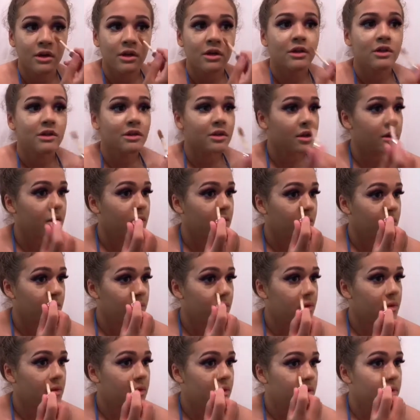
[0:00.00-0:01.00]
so
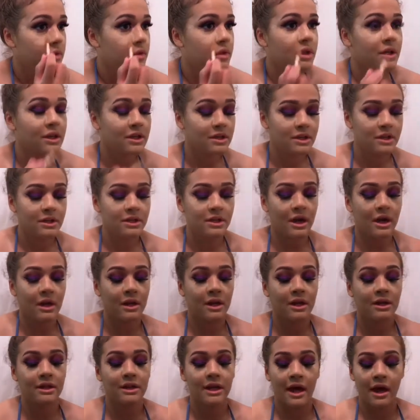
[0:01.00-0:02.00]
this is not
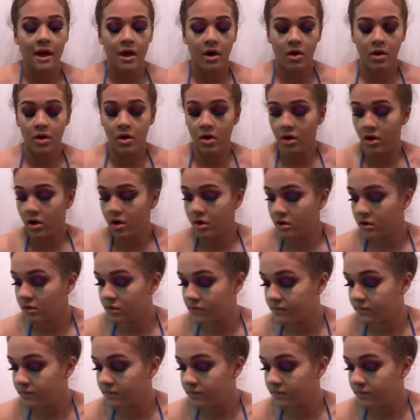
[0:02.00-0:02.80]
like that at all.